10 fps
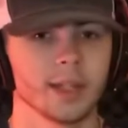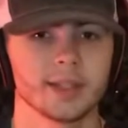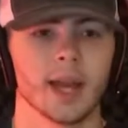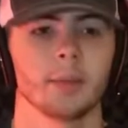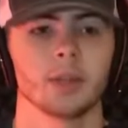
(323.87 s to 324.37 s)

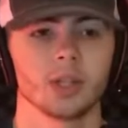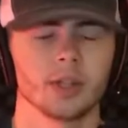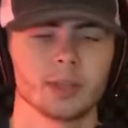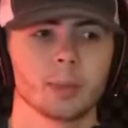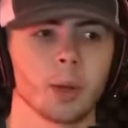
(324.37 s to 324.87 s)
time to do
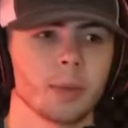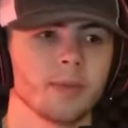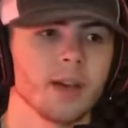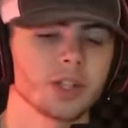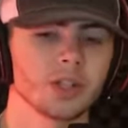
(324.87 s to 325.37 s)
this more
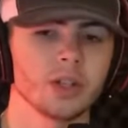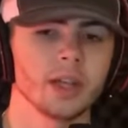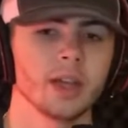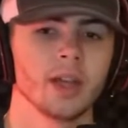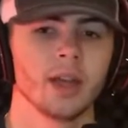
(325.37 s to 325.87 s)

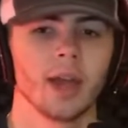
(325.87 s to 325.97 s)
professionally,